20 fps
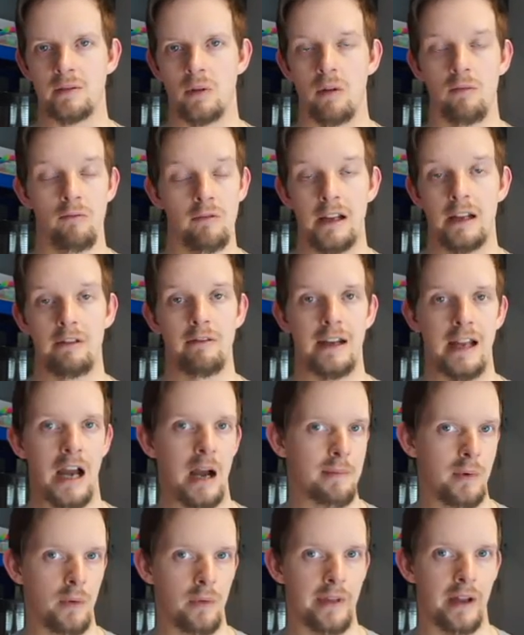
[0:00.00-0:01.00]
So I'm really, really
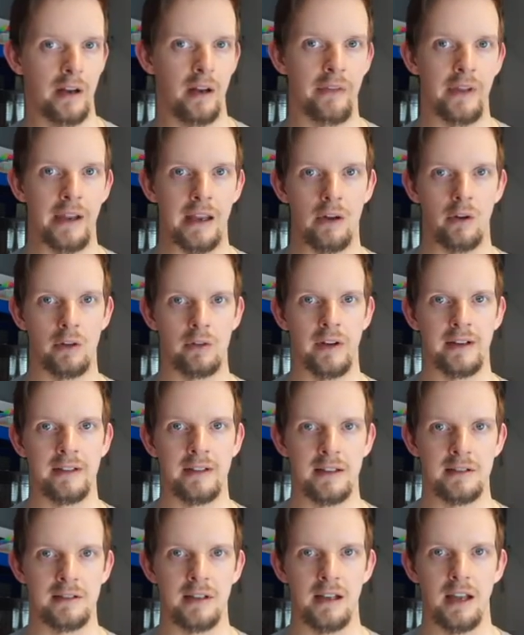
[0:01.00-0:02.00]
happy with that. I think it looks
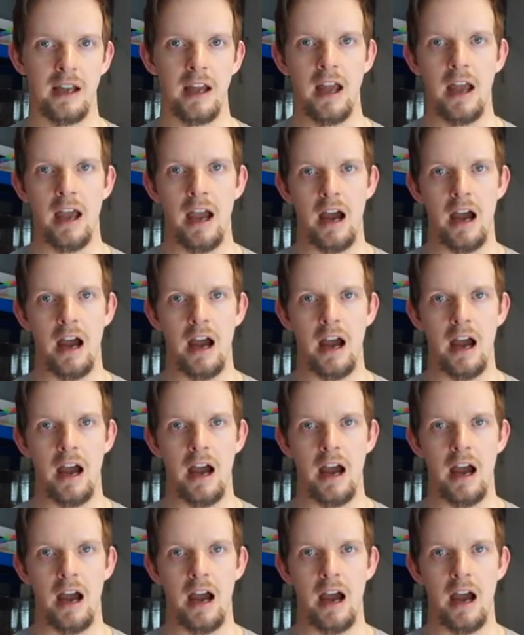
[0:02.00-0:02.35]
fantastic.